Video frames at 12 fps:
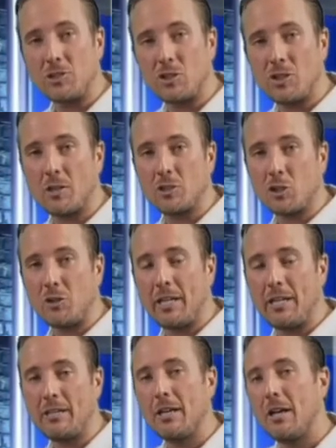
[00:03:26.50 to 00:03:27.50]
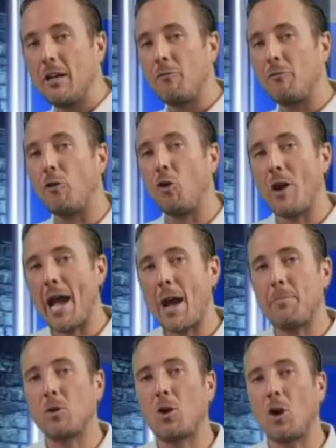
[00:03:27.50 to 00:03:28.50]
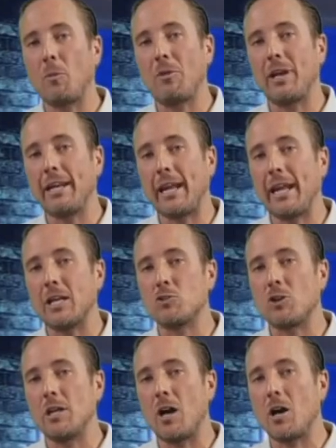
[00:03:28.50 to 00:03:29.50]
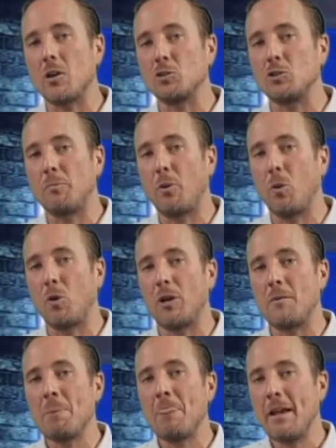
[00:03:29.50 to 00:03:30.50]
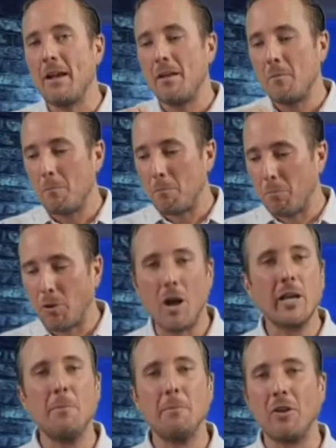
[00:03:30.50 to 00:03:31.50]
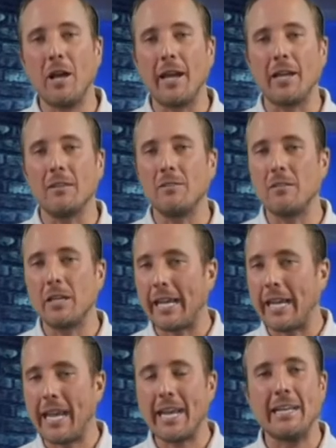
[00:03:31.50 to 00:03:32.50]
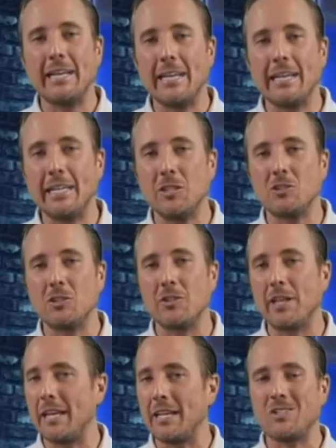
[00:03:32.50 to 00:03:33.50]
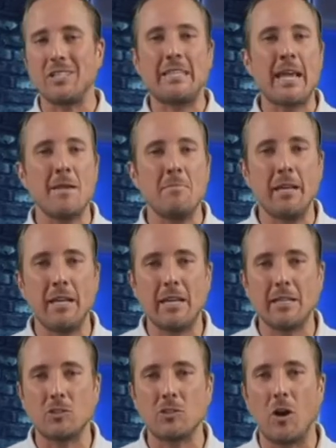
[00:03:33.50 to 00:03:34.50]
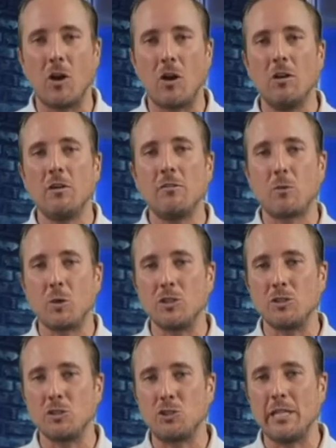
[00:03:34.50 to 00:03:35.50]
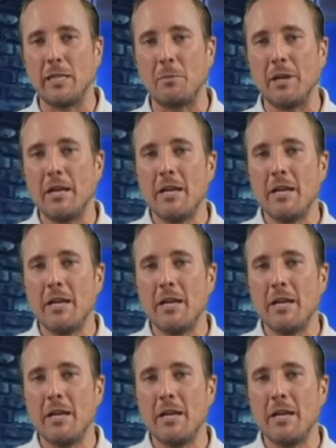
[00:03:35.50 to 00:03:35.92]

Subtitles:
touchscreen, full Apple CarPlay and Android Auto support, plug and play. It can't get any easier than it. It's a 10-minute install for your Jeep.